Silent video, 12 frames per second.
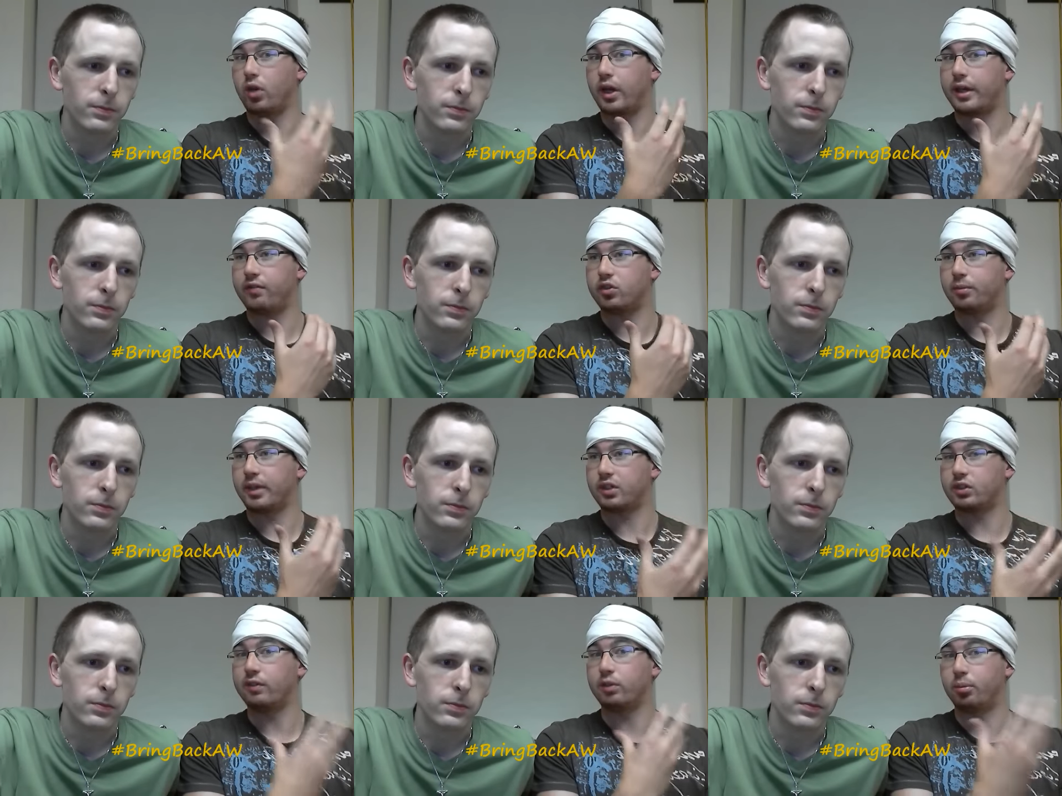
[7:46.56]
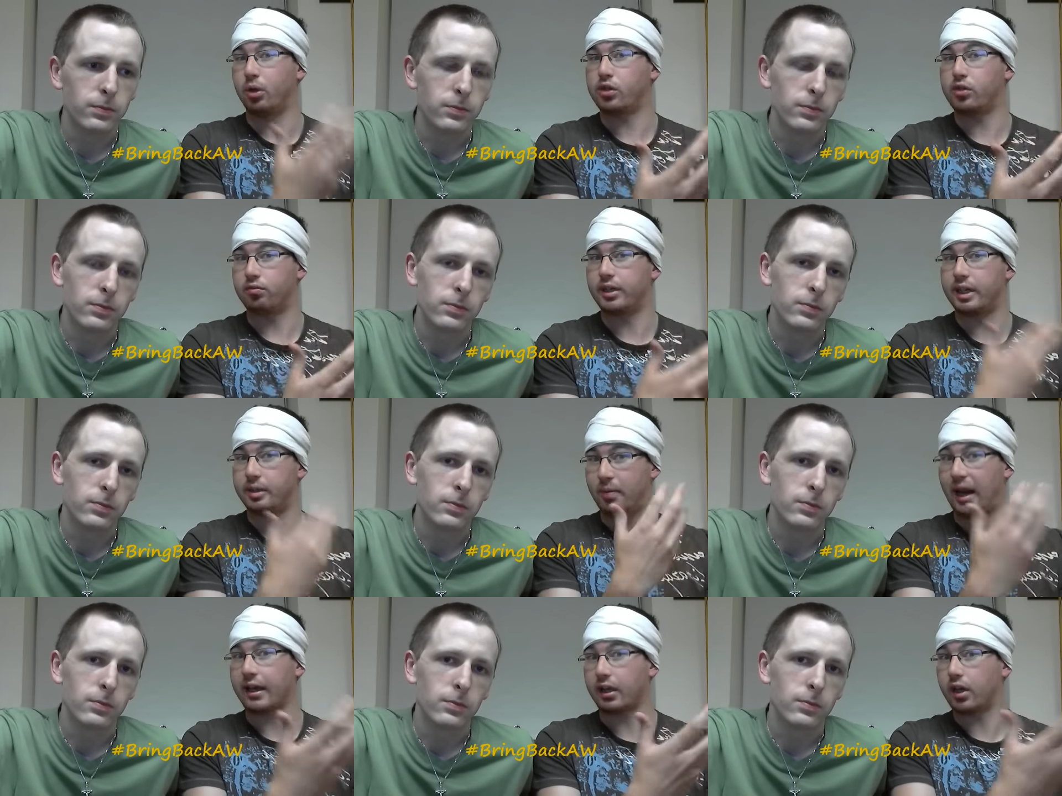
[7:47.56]
Speaker 1: why Vince McMahon has never pushed really
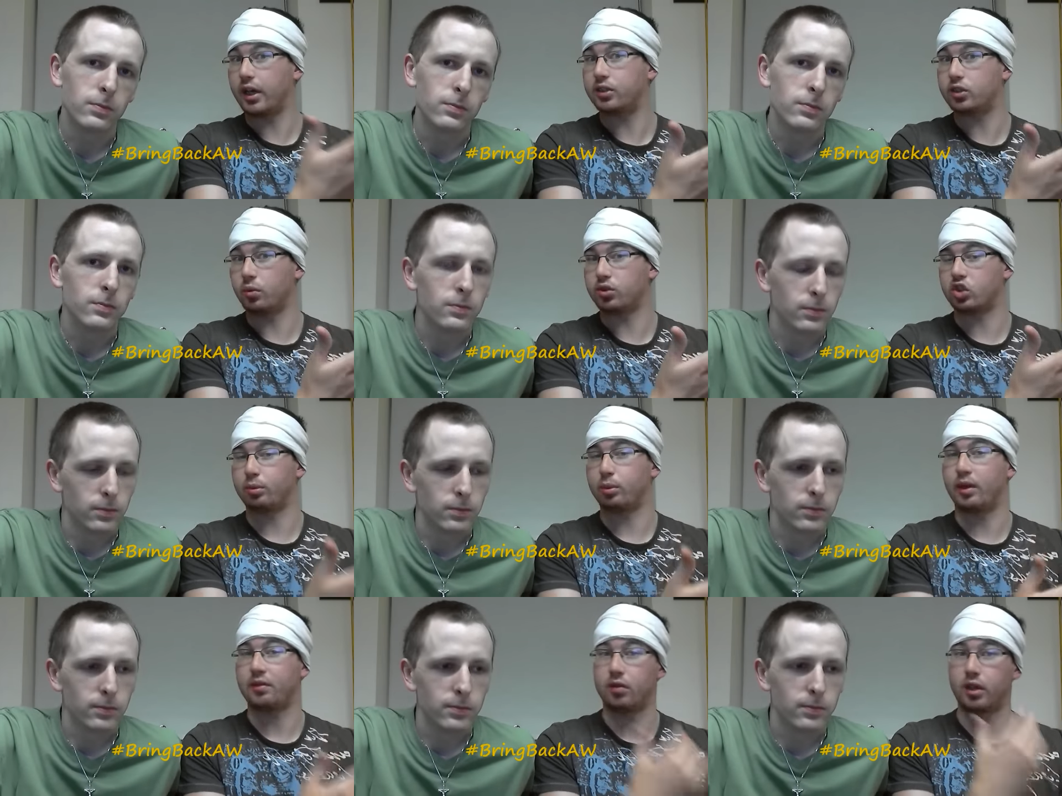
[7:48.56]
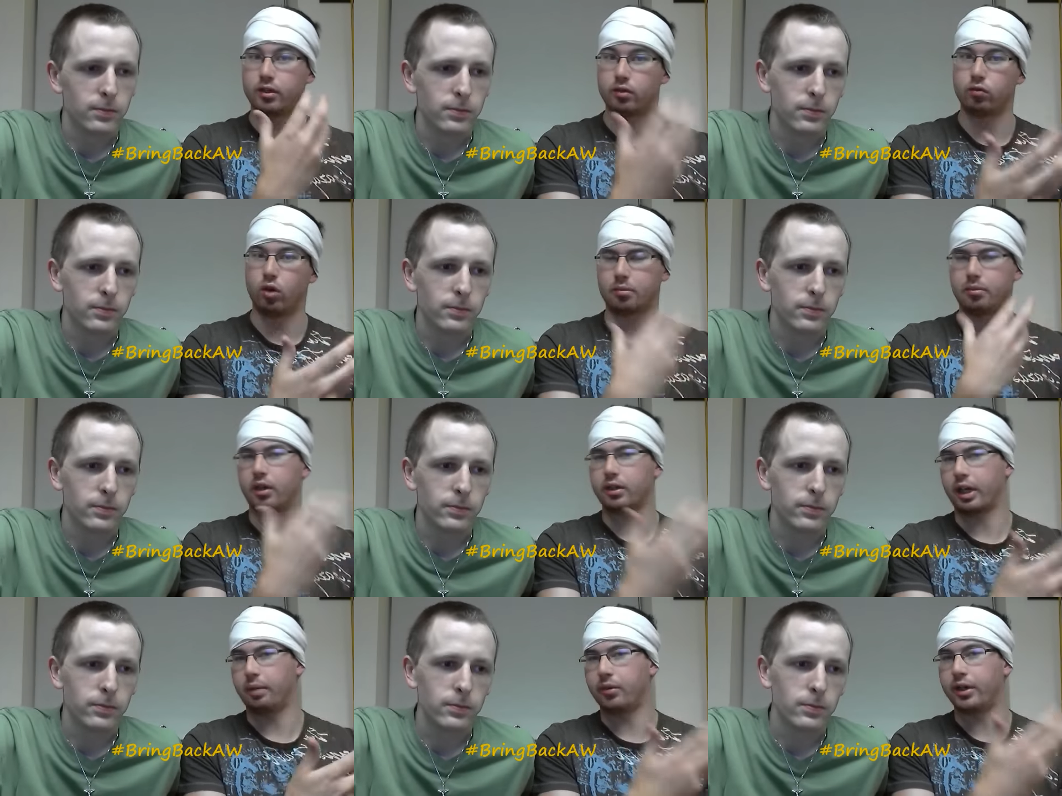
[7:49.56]
black guys towards the top, like The Rock,
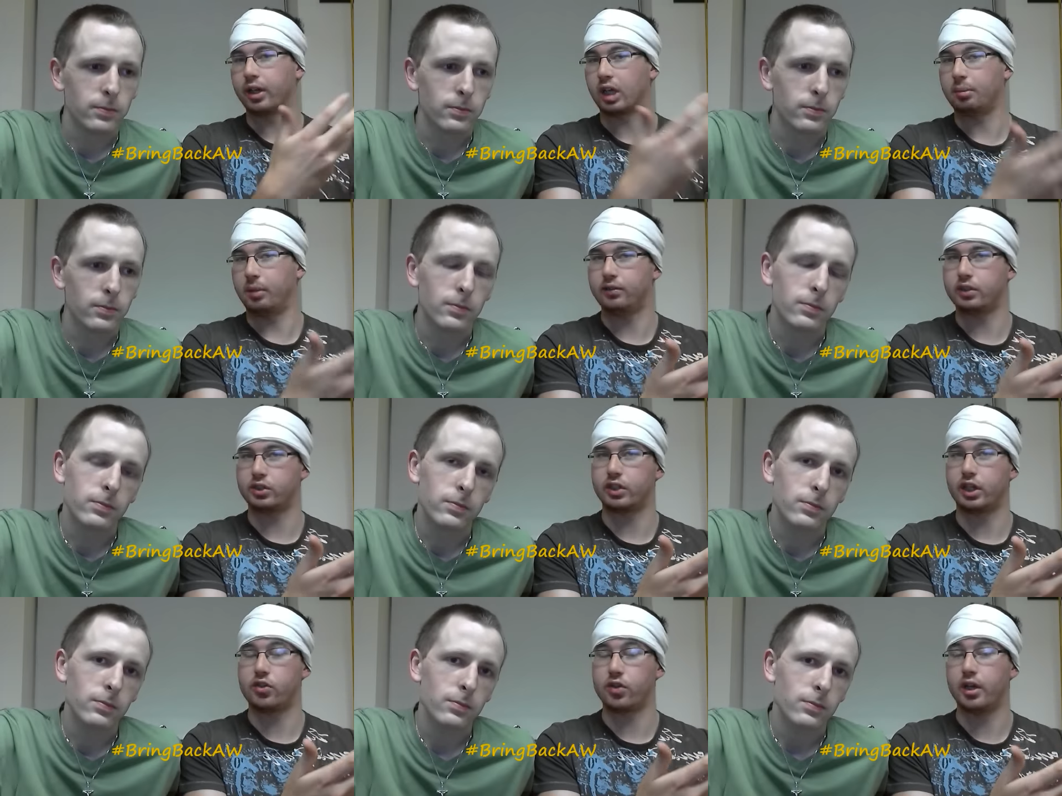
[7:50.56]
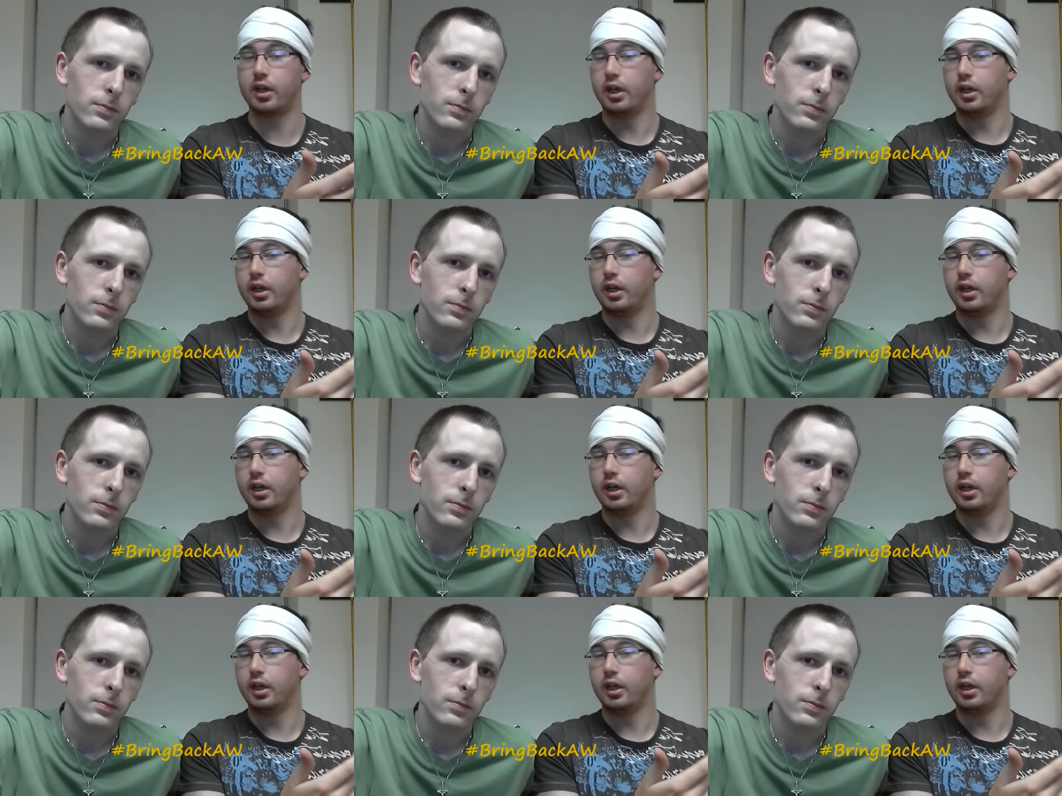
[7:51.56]
Mark Henry, and a couple others, etc.